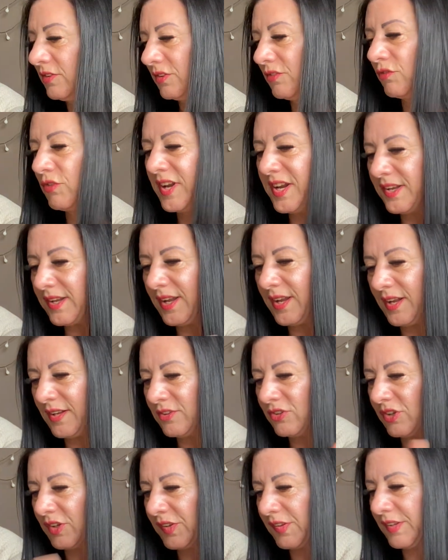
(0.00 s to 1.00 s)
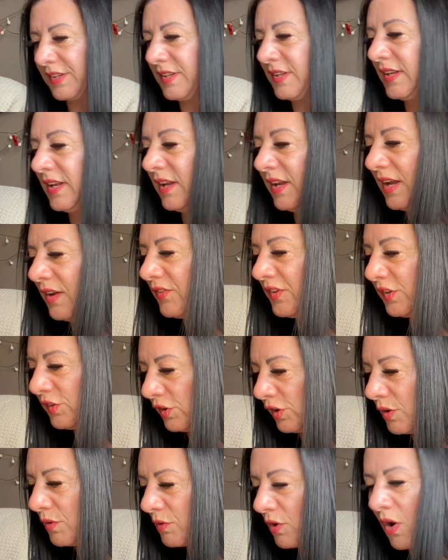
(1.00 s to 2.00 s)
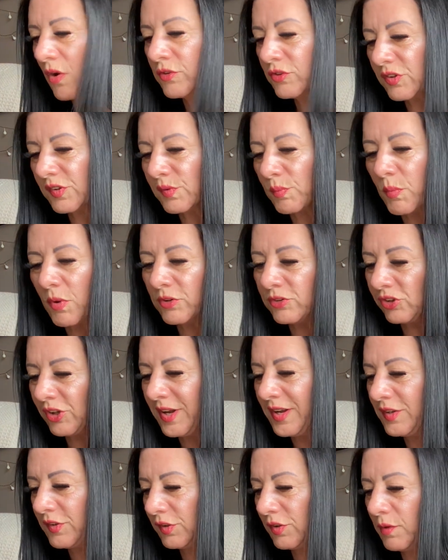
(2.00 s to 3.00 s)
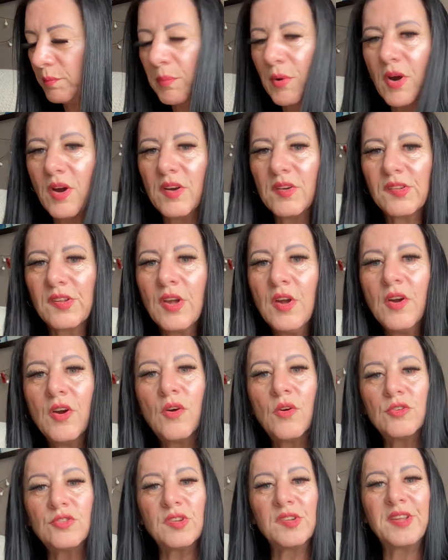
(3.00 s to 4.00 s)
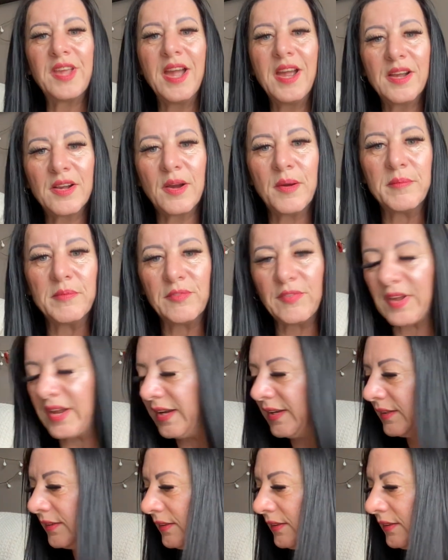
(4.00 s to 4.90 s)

read it, and just, if it's too long, just watch it in 2 parts or just get comfy.